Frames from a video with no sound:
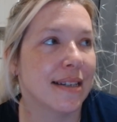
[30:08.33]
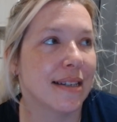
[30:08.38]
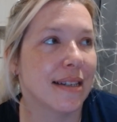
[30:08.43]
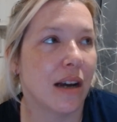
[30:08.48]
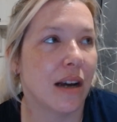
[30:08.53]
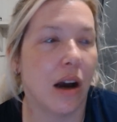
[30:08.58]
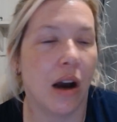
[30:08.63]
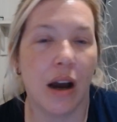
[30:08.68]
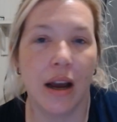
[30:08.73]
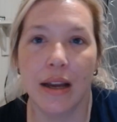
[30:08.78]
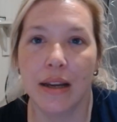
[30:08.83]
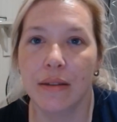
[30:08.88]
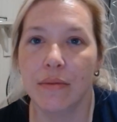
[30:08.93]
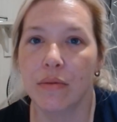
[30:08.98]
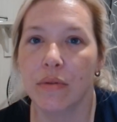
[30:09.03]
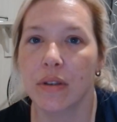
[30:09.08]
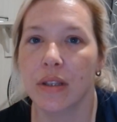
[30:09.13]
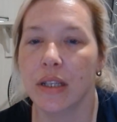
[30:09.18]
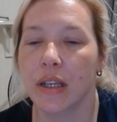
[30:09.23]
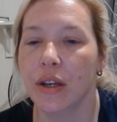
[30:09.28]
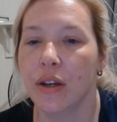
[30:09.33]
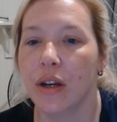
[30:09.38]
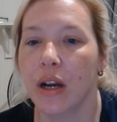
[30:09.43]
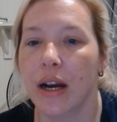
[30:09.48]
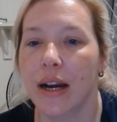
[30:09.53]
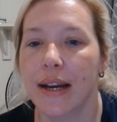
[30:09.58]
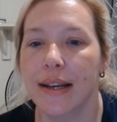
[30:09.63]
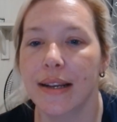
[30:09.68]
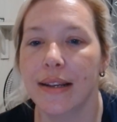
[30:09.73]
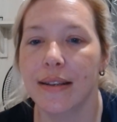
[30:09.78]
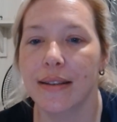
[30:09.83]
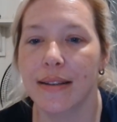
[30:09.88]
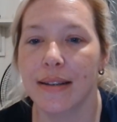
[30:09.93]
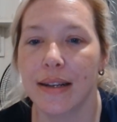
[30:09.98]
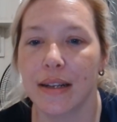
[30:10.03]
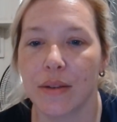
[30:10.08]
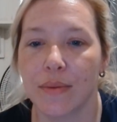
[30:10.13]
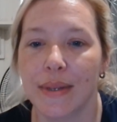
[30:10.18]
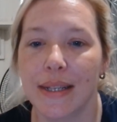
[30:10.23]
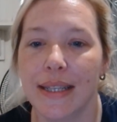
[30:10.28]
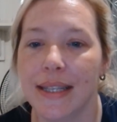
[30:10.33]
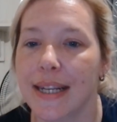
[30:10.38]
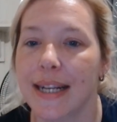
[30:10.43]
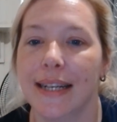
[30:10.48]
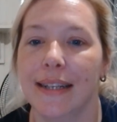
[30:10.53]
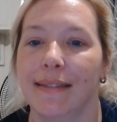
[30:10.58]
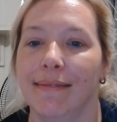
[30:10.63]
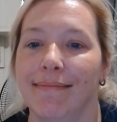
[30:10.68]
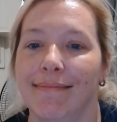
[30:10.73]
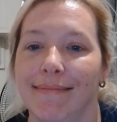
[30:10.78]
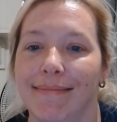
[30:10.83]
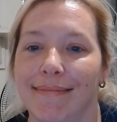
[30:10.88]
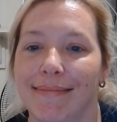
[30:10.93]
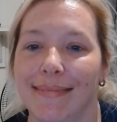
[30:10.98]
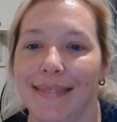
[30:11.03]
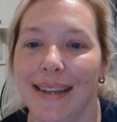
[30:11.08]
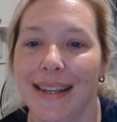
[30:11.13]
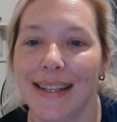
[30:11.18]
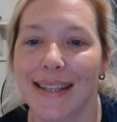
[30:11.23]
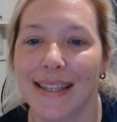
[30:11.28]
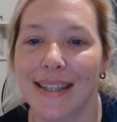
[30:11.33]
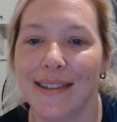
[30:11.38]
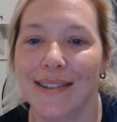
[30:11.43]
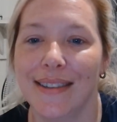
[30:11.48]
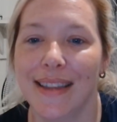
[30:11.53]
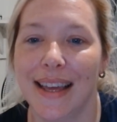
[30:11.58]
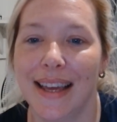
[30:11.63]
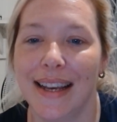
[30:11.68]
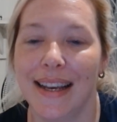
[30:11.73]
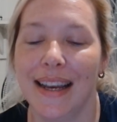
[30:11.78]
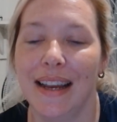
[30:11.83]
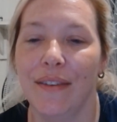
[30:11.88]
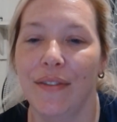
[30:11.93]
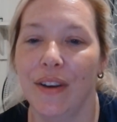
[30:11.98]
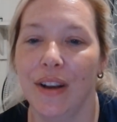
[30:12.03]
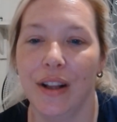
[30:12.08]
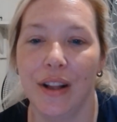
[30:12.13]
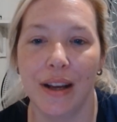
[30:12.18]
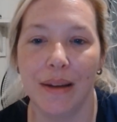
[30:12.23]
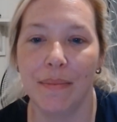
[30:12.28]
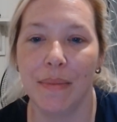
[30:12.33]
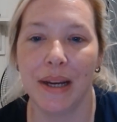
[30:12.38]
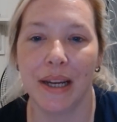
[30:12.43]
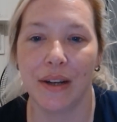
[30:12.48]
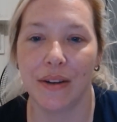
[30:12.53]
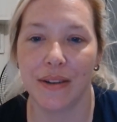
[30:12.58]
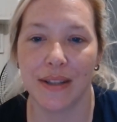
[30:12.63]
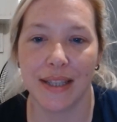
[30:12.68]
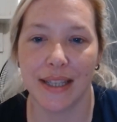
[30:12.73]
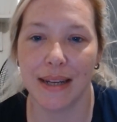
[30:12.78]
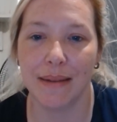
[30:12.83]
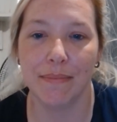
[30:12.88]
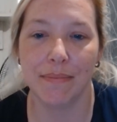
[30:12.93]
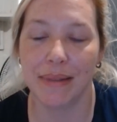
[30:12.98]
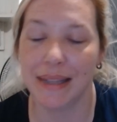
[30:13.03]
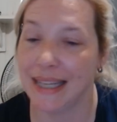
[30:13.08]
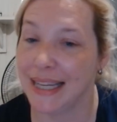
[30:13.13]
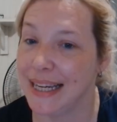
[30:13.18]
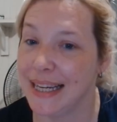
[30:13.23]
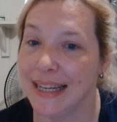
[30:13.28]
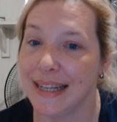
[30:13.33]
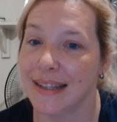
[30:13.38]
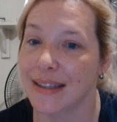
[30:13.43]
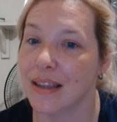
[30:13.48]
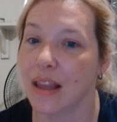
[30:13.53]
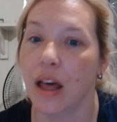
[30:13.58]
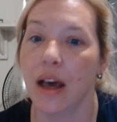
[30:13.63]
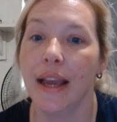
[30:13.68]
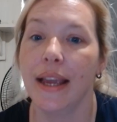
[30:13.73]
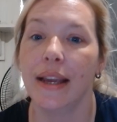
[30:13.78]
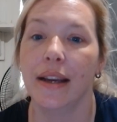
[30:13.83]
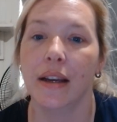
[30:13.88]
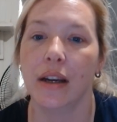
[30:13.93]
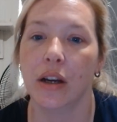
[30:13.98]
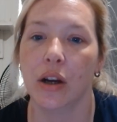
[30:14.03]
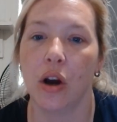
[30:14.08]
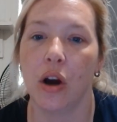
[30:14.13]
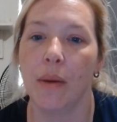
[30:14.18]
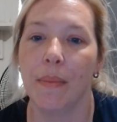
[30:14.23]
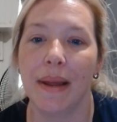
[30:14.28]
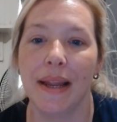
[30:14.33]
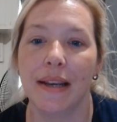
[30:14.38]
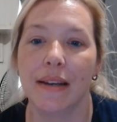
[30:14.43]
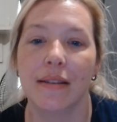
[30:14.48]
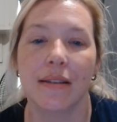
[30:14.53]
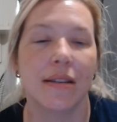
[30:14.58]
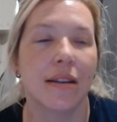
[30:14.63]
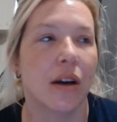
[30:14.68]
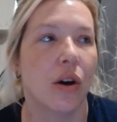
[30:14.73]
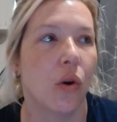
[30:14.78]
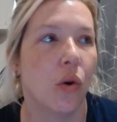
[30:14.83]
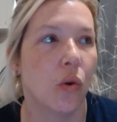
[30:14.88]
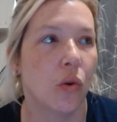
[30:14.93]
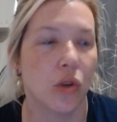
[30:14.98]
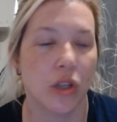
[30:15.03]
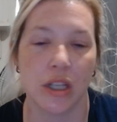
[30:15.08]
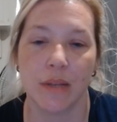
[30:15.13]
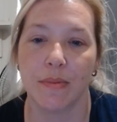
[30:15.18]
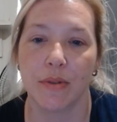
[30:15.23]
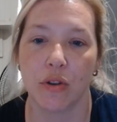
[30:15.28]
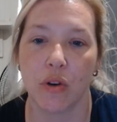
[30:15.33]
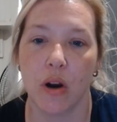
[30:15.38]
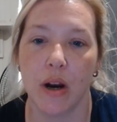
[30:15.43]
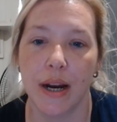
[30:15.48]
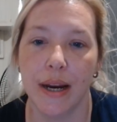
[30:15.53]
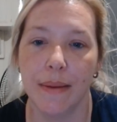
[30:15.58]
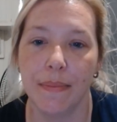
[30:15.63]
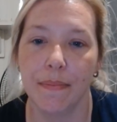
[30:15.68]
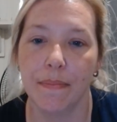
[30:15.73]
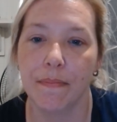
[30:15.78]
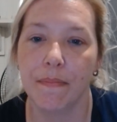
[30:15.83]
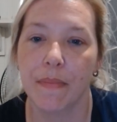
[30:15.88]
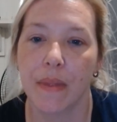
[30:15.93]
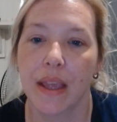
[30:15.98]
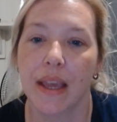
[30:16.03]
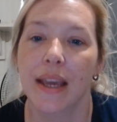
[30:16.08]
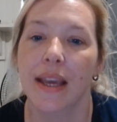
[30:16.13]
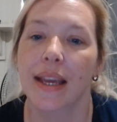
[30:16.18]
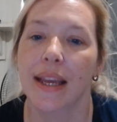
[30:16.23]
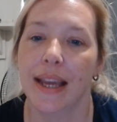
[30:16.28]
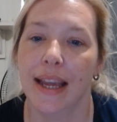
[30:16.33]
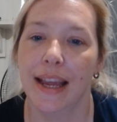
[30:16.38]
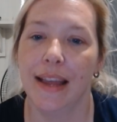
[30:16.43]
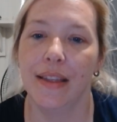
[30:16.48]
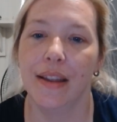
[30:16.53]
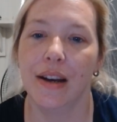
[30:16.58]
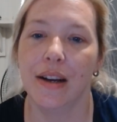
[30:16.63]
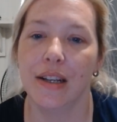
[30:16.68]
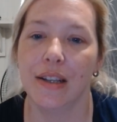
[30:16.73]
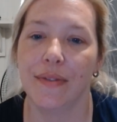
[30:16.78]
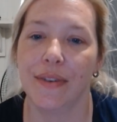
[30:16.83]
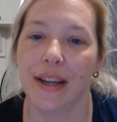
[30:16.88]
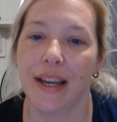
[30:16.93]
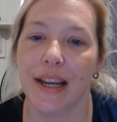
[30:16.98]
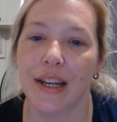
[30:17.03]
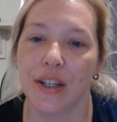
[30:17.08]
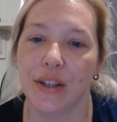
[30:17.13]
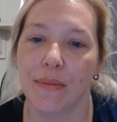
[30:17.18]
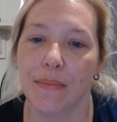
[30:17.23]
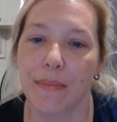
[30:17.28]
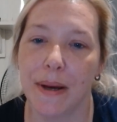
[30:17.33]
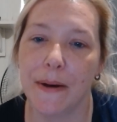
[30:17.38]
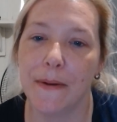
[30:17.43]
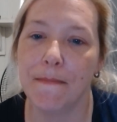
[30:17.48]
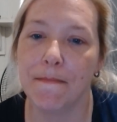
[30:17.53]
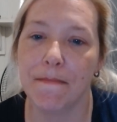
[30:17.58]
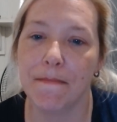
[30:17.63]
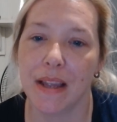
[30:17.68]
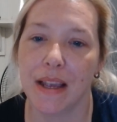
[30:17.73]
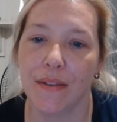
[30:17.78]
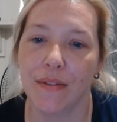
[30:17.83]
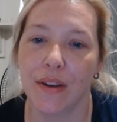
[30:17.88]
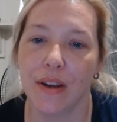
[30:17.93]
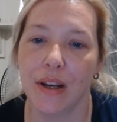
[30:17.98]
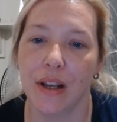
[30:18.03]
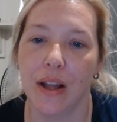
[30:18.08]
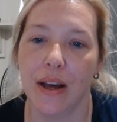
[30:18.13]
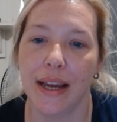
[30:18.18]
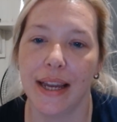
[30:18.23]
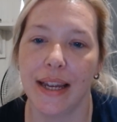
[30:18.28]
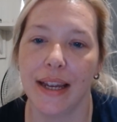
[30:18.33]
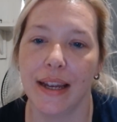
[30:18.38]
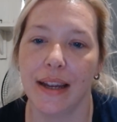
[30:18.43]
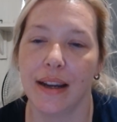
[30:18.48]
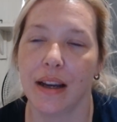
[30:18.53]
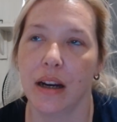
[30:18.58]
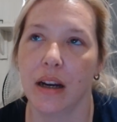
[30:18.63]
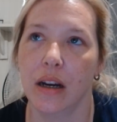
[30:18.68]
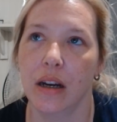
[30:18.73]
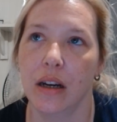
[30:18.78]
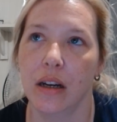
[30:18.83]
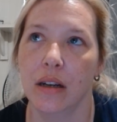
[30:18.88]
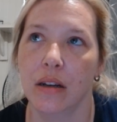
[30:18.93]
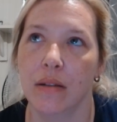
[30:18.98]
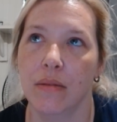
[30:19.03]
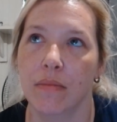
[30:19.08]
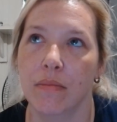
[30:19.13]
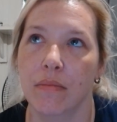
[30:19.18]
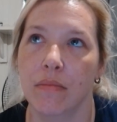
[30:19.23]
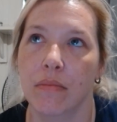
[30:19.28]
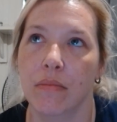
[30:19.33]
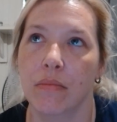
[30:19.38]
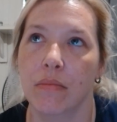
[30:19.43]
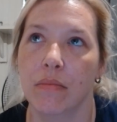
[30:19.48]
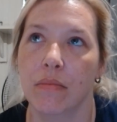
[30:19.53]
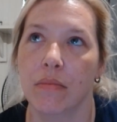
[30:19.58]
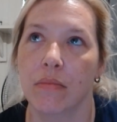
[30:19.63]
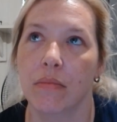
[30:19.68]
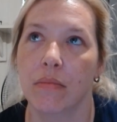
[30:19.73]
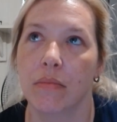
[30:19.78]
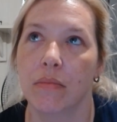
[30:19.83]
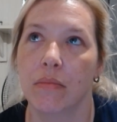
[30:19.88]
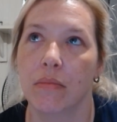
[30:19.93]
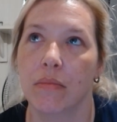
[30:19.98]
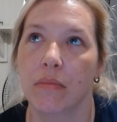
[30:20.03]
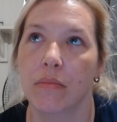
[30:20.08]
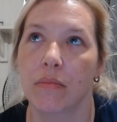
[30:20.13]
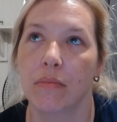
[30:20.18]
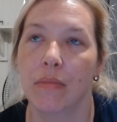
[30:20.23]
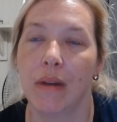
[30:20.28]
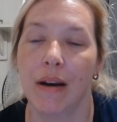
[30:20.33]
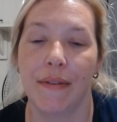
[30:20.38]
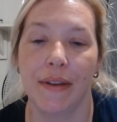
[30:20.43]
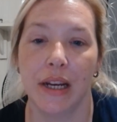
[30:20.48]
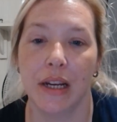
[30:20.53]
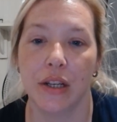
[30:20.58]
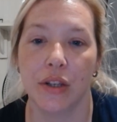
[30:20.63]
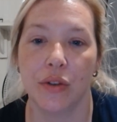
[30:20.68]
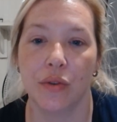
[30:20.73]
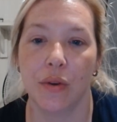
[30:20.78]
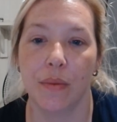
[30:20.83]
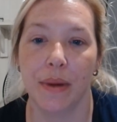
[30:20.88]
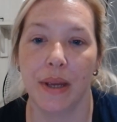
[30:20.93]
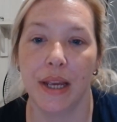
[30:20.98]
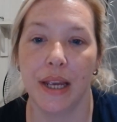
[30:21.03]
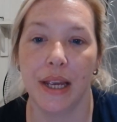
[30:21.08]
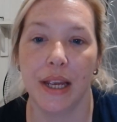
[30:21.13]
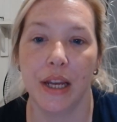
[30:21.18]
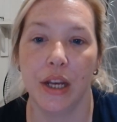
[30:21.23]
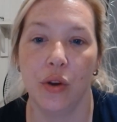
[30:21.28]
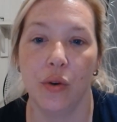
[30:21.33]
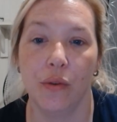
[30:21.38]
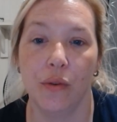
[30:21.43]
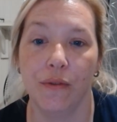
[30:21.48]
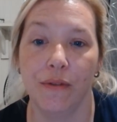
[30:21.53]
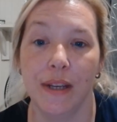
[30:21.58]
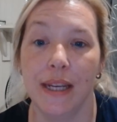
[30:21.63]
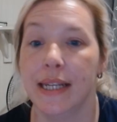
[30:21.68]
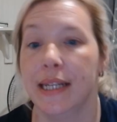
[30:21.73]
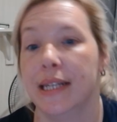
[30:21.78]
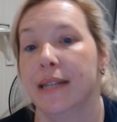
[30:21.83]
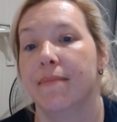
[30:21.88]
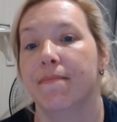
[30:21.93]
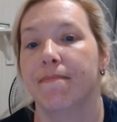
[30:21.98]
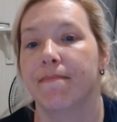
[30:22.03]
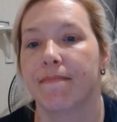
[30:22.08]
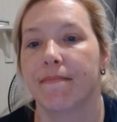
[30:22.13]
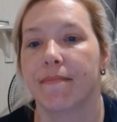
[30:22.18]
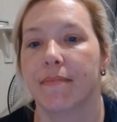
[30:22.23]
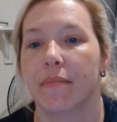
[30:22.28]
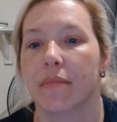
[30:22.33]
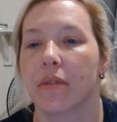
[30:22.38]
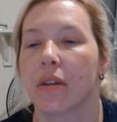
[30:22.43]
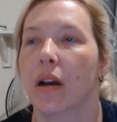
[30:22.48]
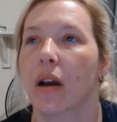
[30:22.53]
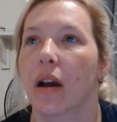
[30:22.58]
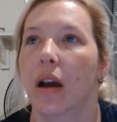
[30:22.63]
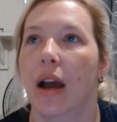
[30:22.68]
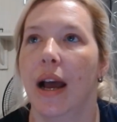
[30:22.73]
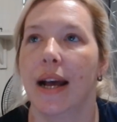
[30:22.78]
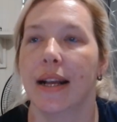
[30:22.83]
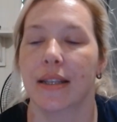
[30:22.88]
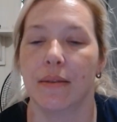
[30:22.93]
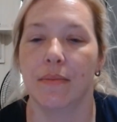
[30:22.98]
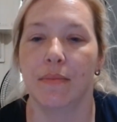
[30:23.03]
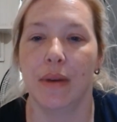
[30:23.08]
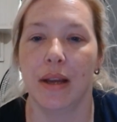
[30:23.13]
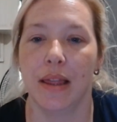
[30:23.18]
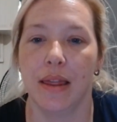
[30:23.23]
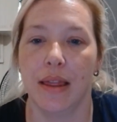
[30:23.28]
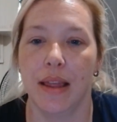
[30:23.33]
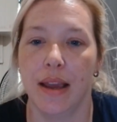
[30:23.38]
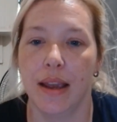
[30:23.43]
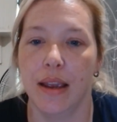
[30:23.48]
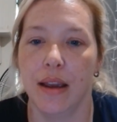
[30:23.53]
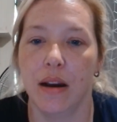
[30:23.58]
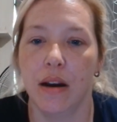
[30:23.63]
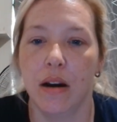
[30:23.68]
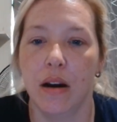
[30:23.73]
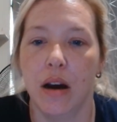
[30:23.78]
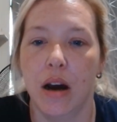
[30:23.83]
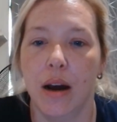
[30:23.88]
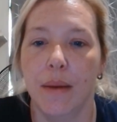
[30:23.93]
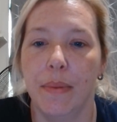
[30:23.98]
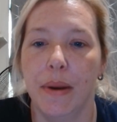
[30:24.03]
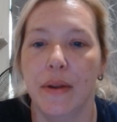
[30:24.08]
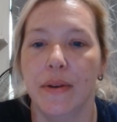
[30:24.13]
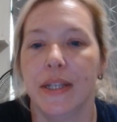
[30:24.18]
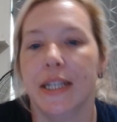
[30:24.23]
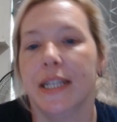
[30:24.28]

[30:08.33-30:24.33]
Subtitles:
I will see you guys next Wednesday. Until then, if you like my content, please like, comment, or subscribe. Hit the notification bell if you'd like my videos to appear in your feed as and when they are uploaded.